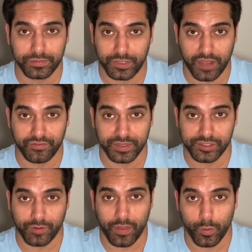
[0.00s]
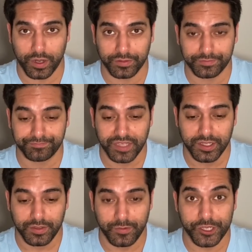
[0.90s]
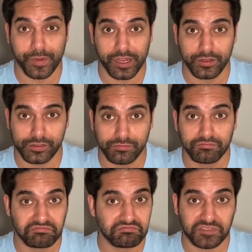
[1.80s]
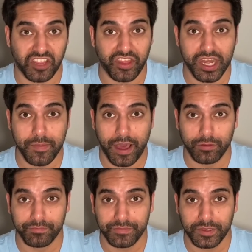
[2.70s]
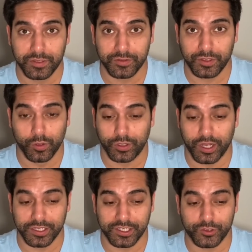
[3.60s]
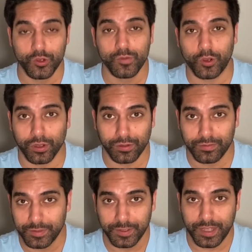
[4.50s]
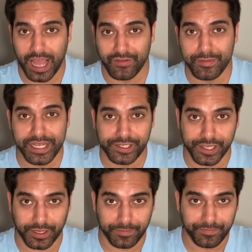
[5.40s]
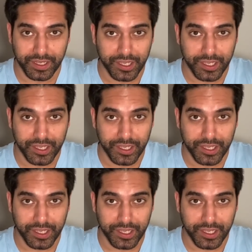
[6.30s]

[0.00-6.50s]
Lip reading: governments around the world, which means send an email, organize a Zoom call, have a meeting.